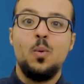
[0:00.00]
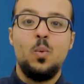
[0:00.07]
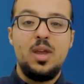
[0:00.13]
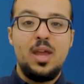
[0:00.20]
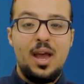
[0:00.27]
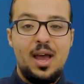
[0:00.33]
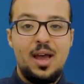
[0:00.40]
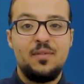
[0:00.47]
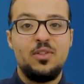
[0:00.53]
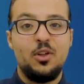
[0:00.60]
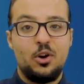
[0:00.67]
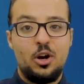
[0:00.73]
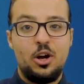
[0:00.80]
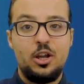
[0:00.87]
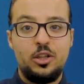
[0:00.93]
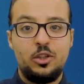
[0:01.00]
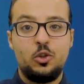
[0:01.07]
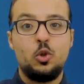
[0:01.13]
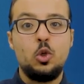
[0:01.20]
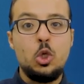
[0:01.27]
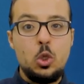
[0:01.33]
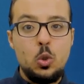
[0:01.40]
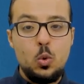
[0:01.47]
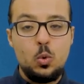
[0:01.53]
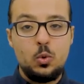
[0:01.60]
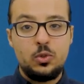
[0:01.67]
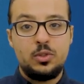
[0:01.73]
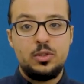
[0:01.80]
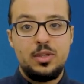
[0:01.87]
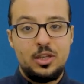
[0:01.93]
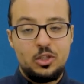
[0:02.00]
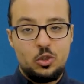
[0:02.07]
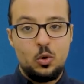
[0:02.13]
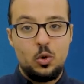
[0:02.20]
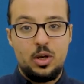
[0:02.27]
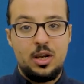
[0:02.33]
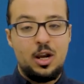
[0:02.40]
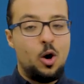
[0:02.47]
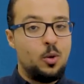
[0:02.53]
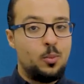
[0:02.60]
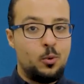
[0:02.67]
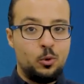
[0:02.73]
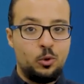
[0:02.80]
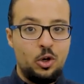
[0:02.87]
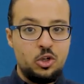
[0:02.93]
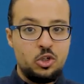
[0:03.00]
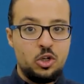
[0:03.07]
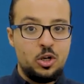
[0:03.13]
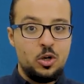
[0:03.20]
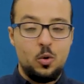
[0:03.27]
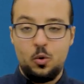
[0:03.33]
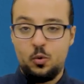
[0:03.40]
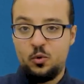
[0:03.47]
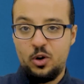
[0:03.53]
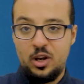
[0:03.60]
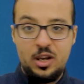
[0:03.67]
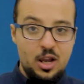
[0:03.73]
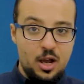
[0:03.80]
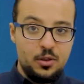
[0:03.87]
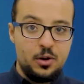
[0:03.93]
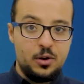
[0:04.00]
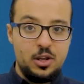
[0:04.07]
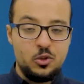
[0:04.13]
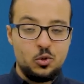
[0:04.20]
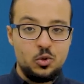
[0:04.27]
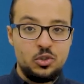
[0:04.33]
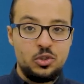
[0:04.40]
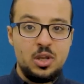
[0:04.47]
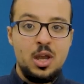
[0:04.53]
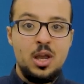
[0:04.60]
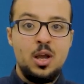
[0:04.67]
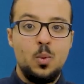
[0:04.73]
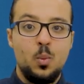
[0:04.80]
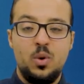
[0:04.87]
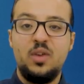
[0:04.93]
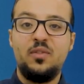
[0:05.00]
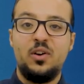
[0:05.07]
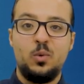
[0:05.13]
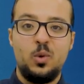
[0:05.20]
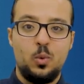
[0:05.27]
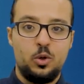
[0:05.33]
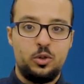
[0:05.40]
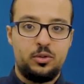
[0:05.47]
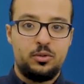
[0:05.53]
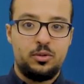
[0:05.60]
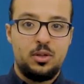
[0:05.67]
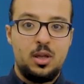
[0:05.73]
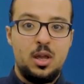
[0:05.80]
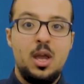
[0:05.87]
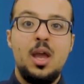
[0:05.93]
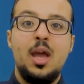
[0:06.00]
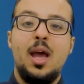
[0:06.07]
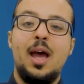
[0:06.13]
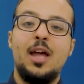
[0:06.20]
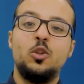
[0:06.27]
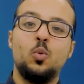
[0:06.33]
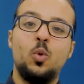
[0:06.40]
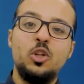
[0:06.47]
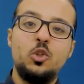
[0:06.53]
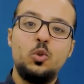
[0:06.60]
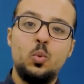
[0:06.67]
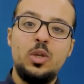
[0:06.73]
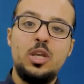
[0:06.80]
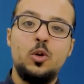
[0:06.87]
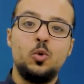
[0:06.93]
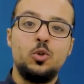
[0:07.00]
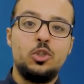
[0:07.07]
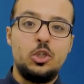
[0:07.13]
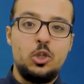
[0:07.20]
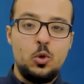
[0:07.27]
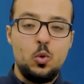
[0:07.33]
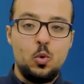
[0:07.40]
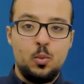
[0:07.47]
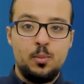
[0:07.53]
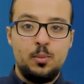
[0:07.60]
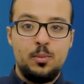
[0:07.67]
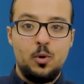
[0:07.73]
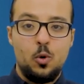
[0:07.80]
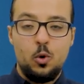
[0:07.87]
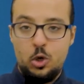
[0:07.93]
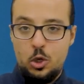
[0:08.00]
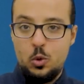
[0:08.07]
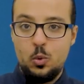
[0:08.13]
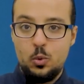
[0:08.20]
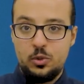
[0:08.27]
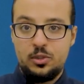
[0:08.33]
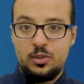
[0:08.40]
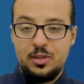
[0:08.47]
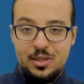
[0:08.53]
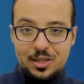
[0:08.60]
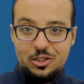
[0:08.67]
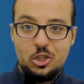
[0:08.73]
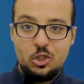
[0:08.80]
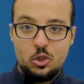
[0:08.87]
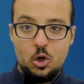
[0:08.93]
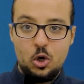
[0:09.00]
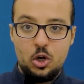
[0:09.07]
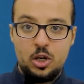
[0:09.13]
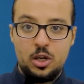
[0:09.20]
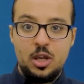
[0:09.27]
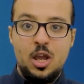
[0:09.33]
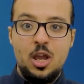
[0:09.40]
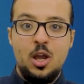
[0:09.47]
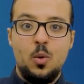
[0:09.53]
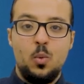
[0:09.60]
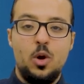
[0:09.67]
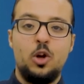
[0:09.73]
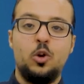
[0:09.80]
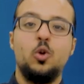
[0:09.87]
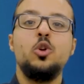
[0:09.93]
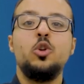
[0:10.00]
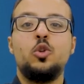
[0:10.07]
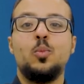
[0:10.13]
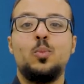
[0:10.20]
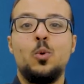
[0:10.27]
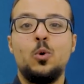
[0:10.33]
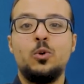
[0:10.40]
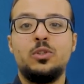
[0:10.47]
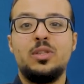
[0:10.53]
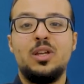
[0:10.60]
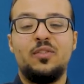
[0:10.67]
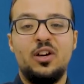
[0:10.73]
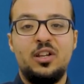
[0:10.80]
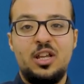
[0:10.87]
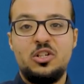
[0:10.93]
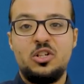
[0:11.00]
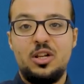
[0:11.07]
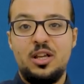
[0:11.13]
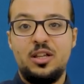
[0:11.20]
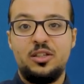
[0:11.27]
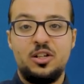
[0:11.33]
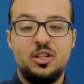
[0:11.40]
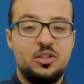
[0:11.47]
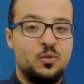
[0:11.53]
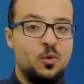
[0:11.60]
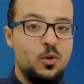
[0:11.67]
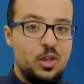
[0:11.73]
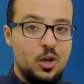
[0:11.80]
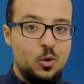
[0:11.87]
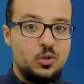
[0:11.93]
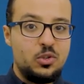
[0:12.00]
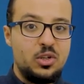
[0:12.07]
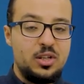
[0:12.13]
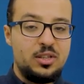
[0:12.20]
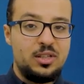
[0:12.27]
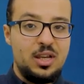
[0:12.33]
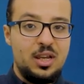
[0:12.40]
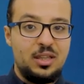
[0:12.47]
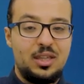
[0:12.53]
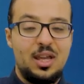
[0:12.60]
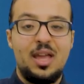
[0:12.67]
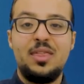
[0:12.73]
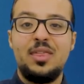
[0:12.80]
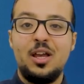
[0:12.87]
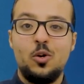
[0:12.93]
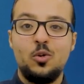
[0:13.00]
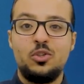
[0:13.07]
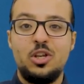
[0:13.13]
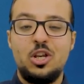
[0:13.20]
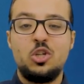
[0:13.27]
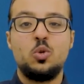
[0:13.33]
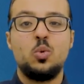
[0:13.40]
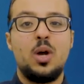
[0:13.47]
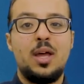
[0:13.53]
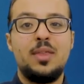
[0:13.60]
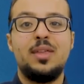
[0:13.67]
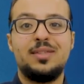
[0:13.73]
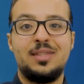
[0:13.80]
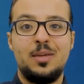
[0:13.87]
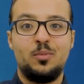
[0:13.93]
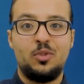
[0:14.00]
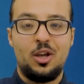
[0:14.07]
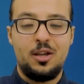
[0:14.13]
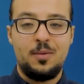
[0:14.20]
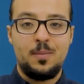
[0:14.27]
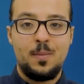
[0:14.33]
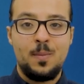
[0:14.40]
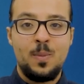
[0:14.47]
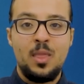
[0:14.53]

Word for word: we have the right to use the stock in our production or for any other reasons whenever we want. And once we consume or use this stock, we are going to post the financial interest for the goods receipt and the goods issue at the same time.